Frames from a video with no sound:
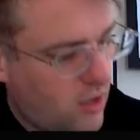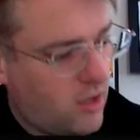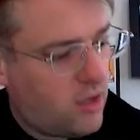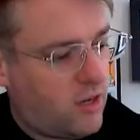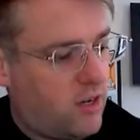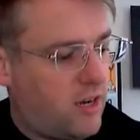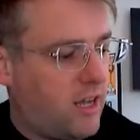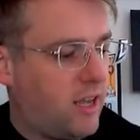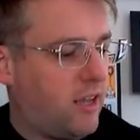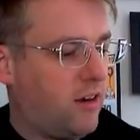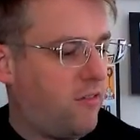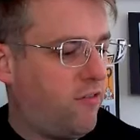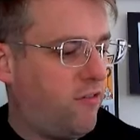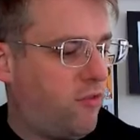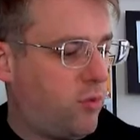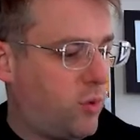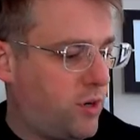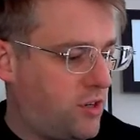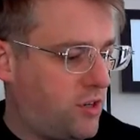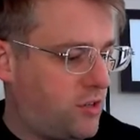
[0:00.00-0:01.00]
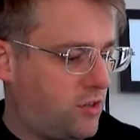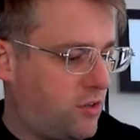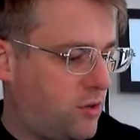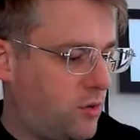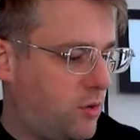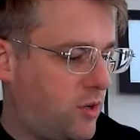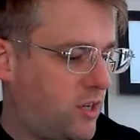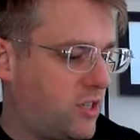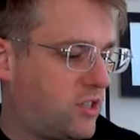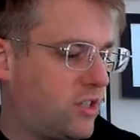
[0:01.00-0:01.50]
Negative
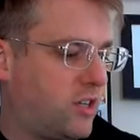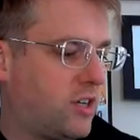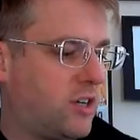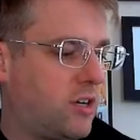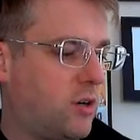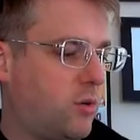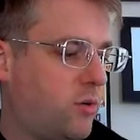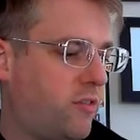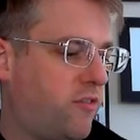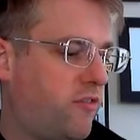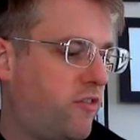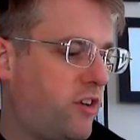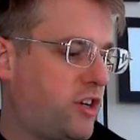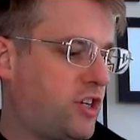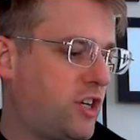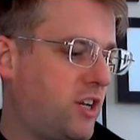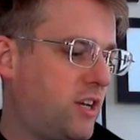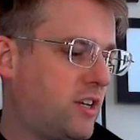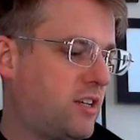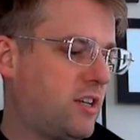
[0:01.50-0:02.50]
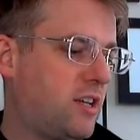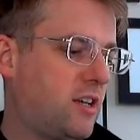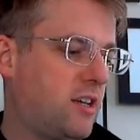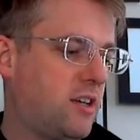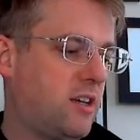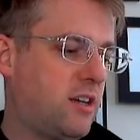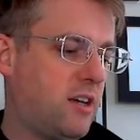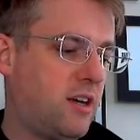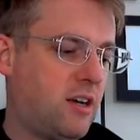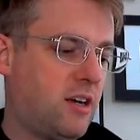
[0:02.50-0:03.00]
42 is the coefficient
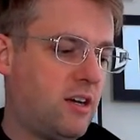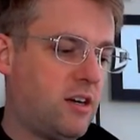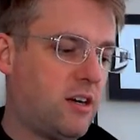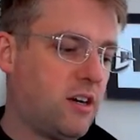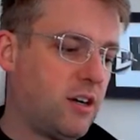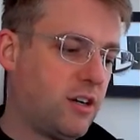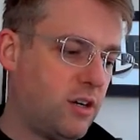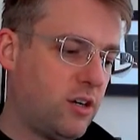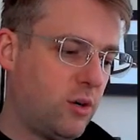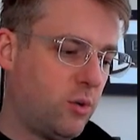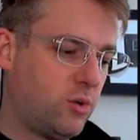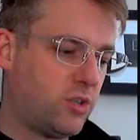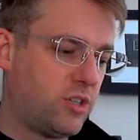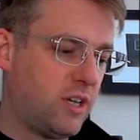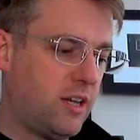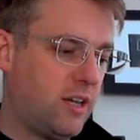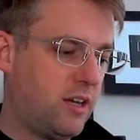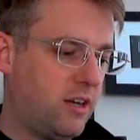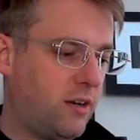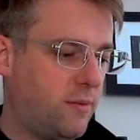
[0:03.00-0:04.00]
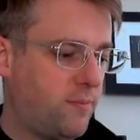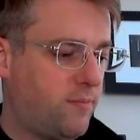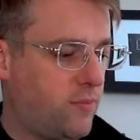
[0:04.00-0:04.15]
on our cosine.